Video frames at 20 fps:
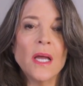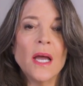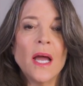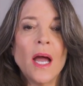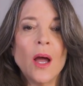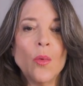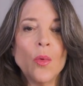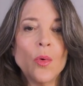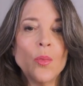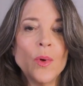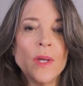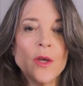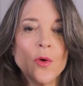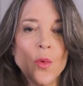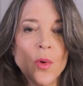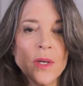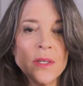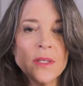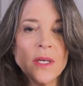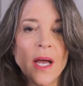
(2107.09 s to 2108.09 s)
How are we
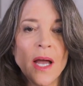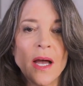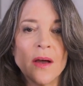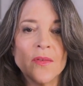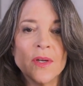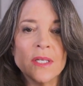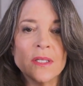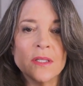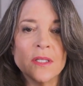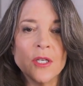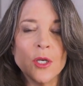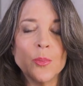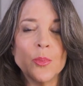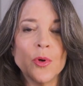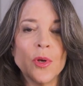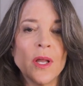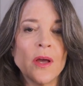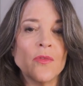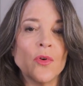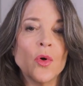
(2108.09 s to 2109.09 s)
going to have a deeper
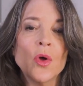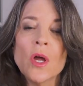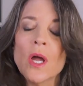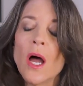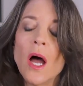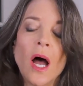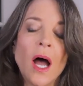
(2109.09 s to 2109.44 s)
level?